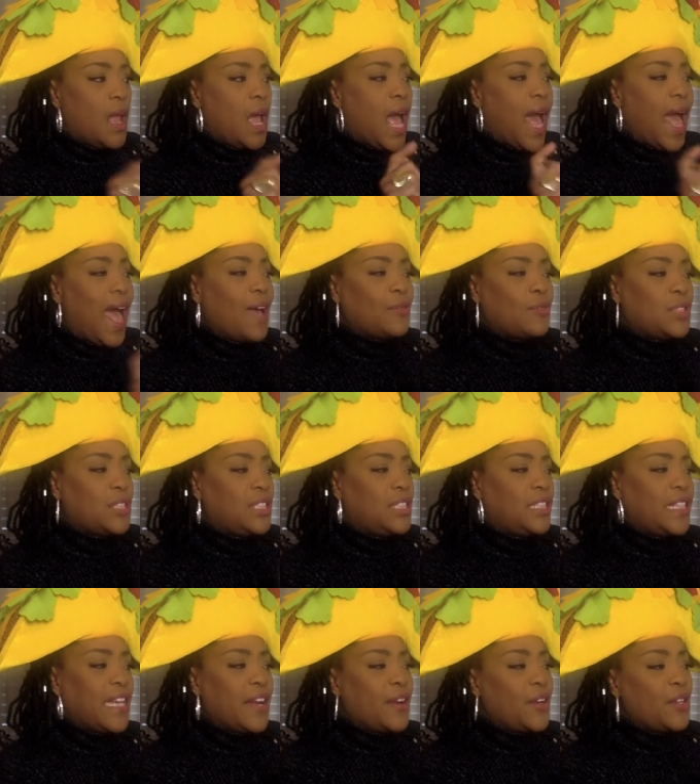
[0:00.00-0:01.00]
How
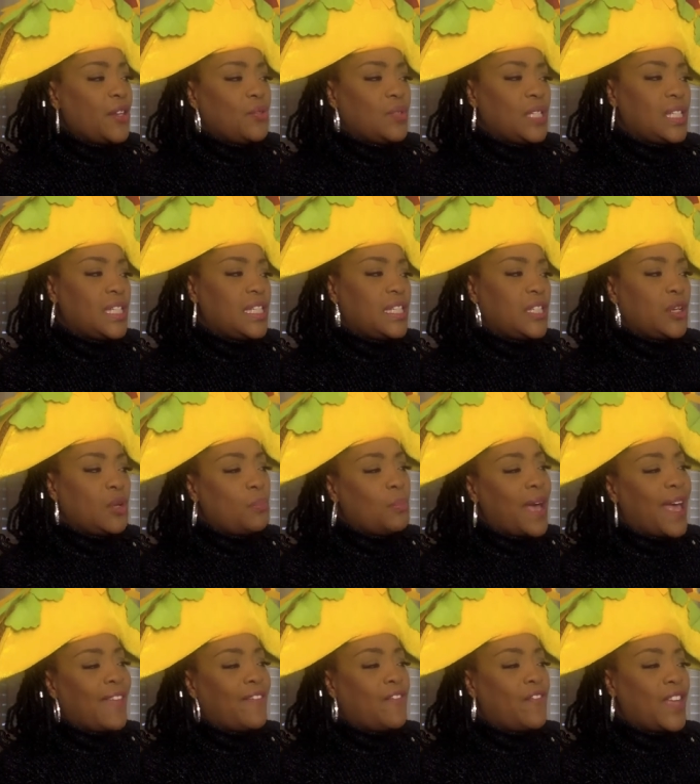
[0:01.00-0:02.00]
dare you steal
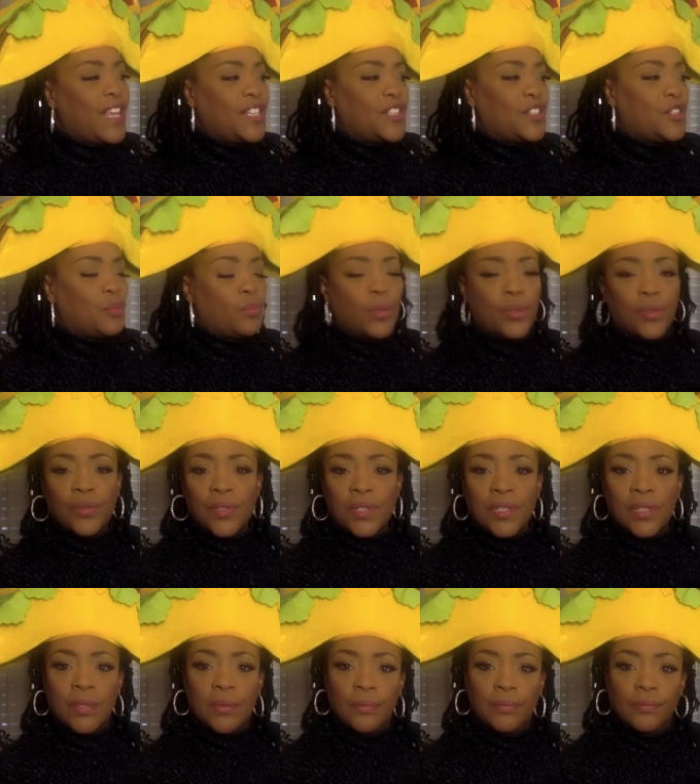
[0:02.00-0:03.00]
my
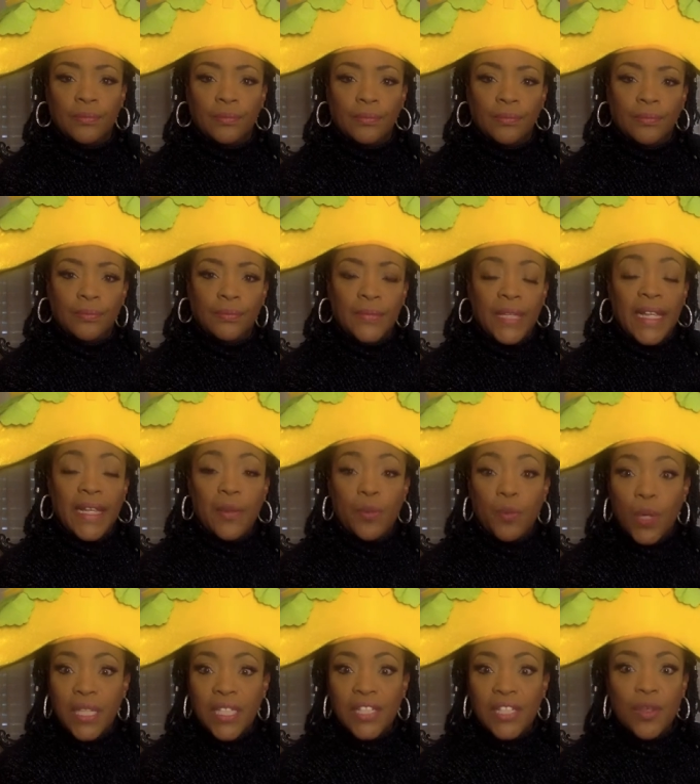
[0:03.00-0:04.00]
vegetables? It
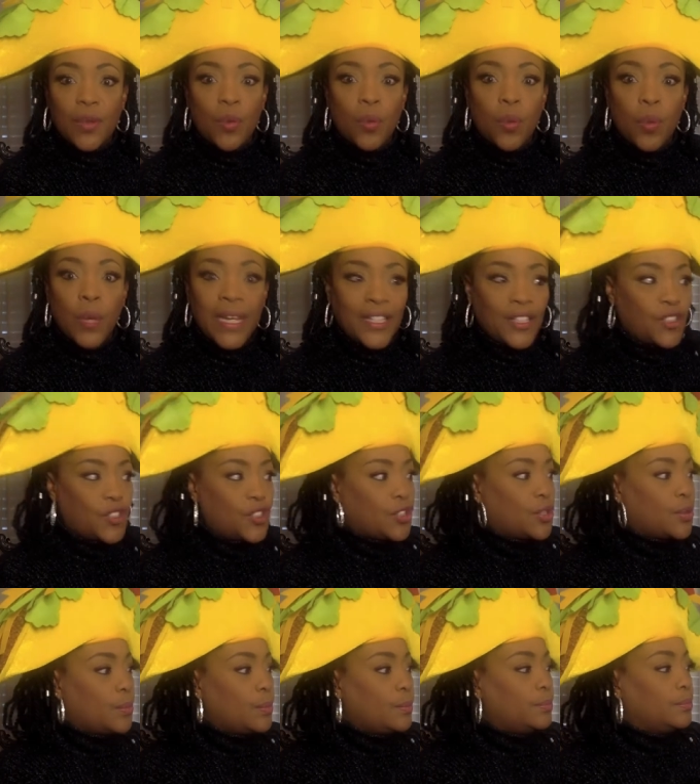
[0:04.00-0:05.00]
was the
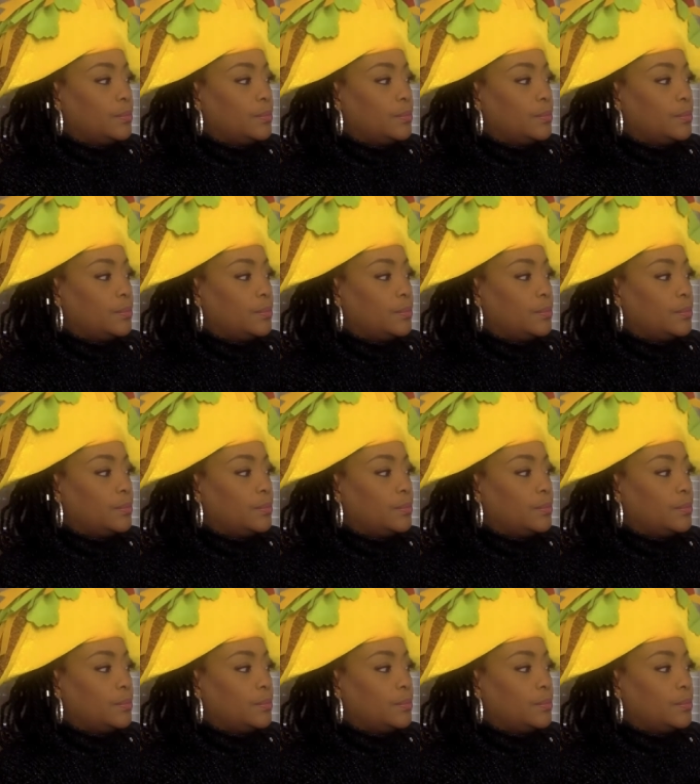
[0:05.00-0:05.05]
witch.